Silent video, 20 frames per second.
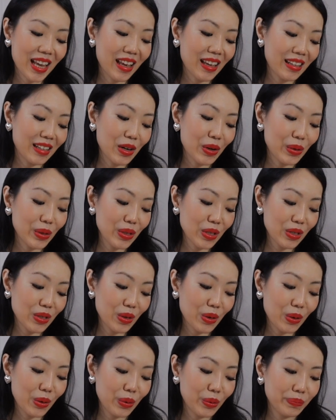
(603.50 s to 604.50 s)
and
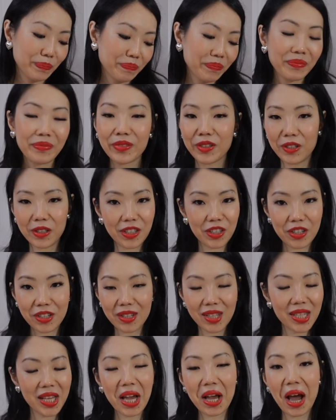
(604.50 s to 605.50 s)
also you can
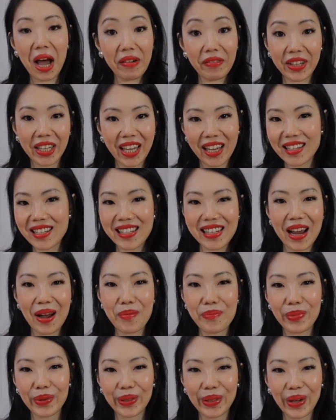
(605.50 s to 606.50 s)
just have a guess
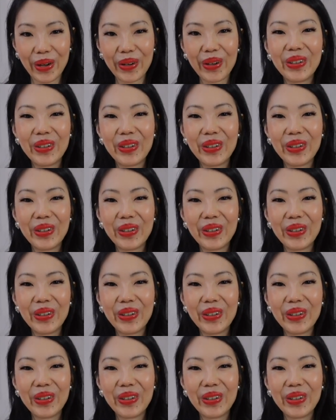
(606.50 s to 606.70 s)
down below